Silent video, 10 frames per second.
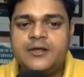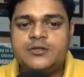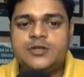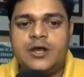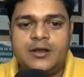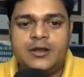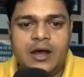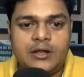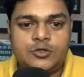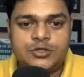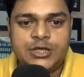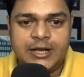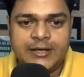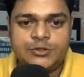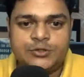so and also
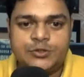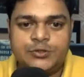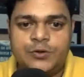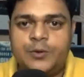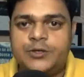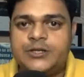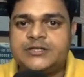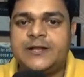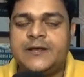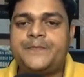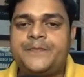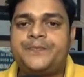cli you should know about the cli